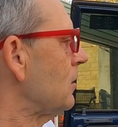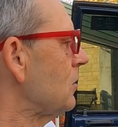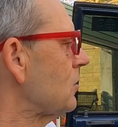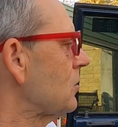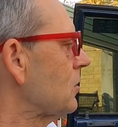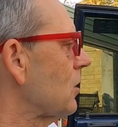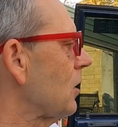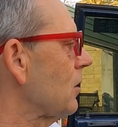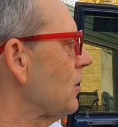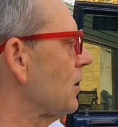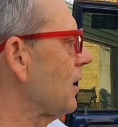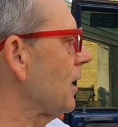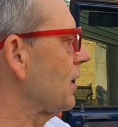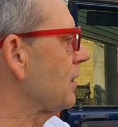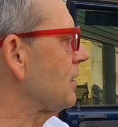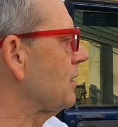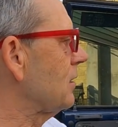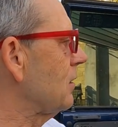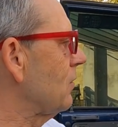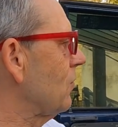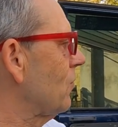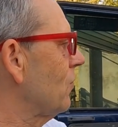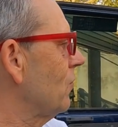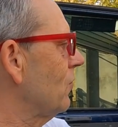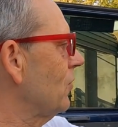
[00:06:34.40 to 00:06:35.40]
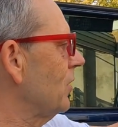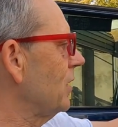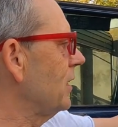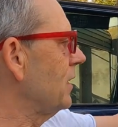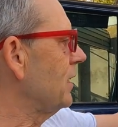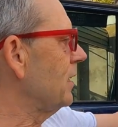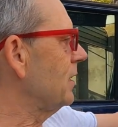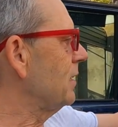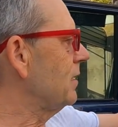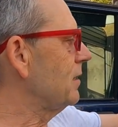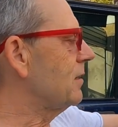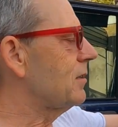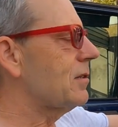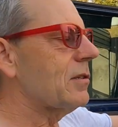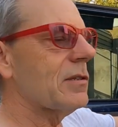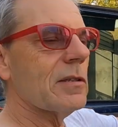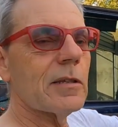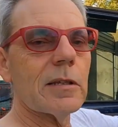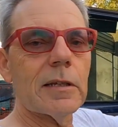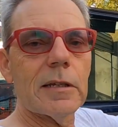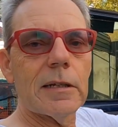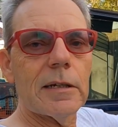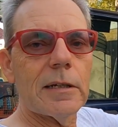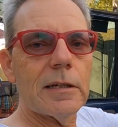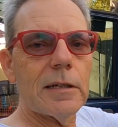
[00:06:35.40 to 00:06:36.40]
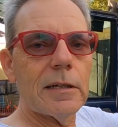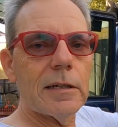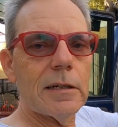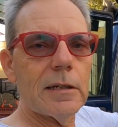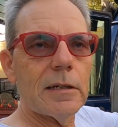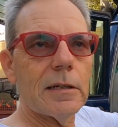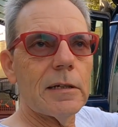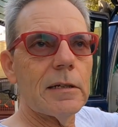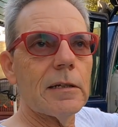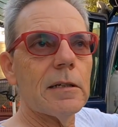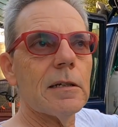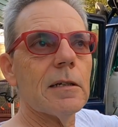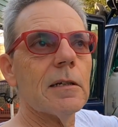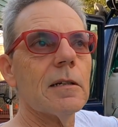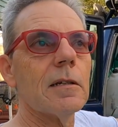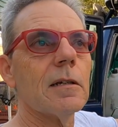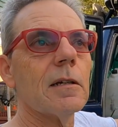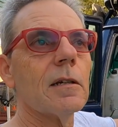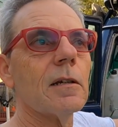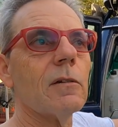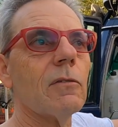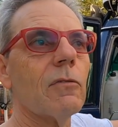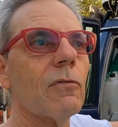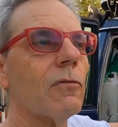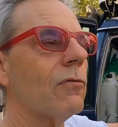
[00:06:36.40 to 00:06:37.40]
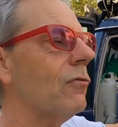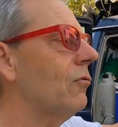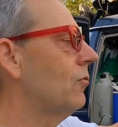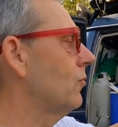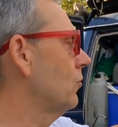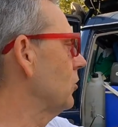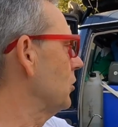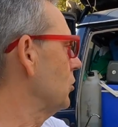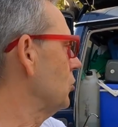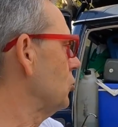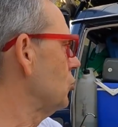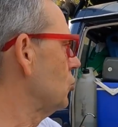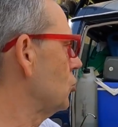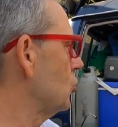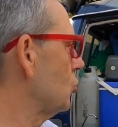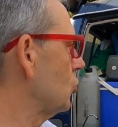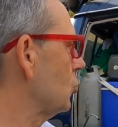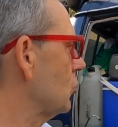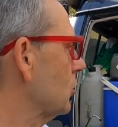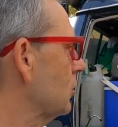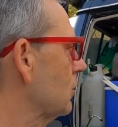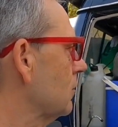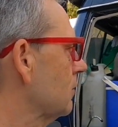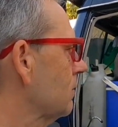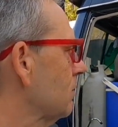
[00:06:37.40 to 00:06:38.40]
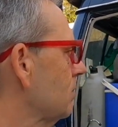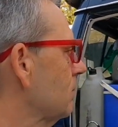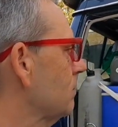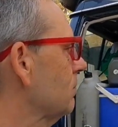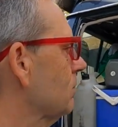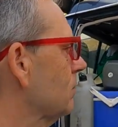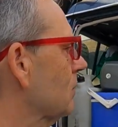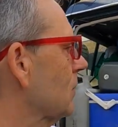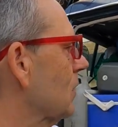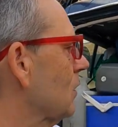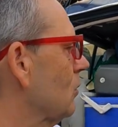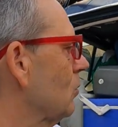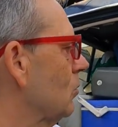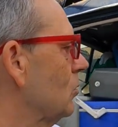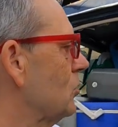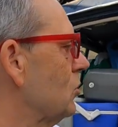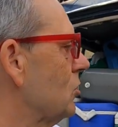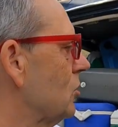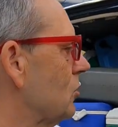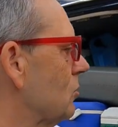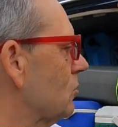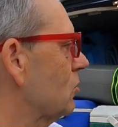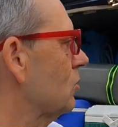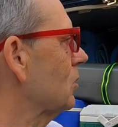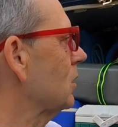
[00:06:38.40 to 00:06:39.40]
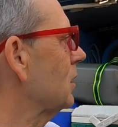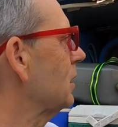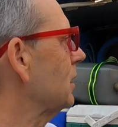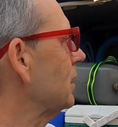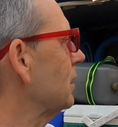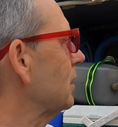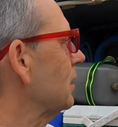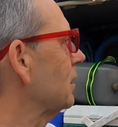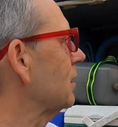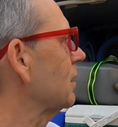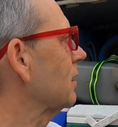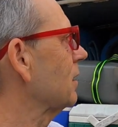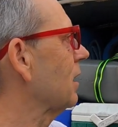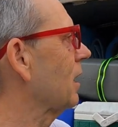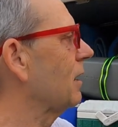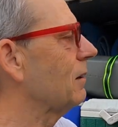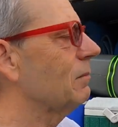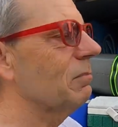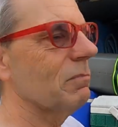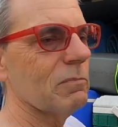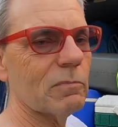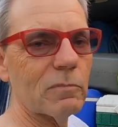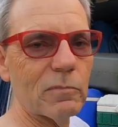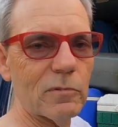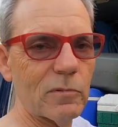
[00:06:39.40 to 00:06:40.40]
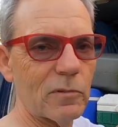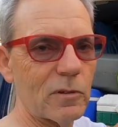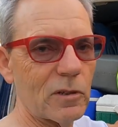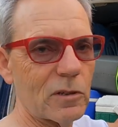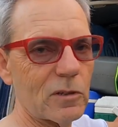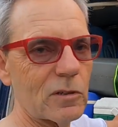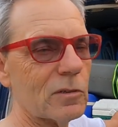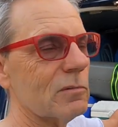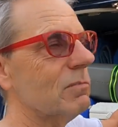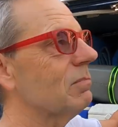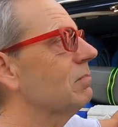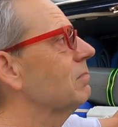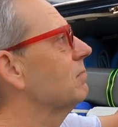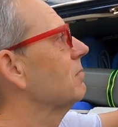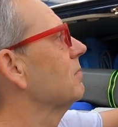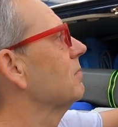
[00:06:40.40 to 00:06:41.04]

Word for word: so that it feeds the fridge, which is really there's